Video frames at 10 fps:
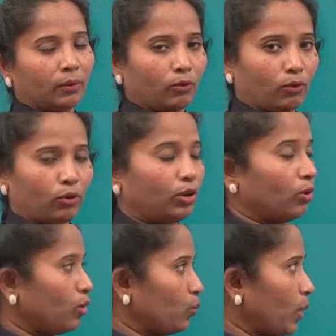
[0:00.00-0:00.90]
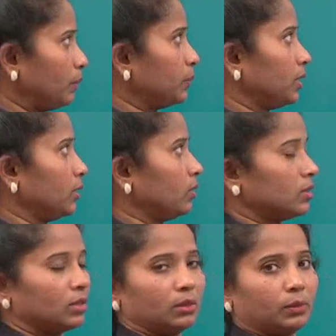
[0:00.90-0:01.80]
Only on one particular
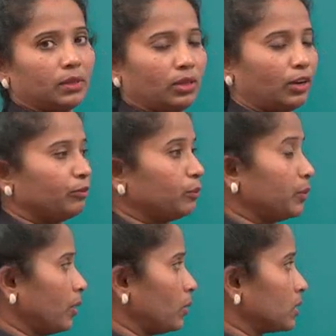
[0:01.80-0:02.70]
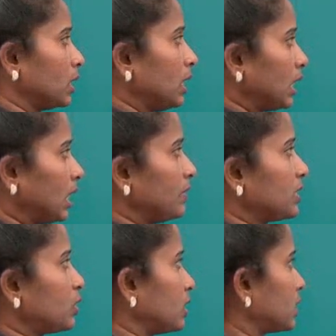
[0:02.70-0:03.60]
syllable you have to pronounce. Give a
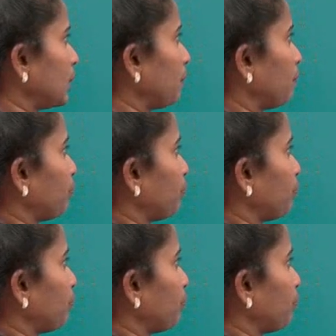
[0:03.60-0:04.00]
stress.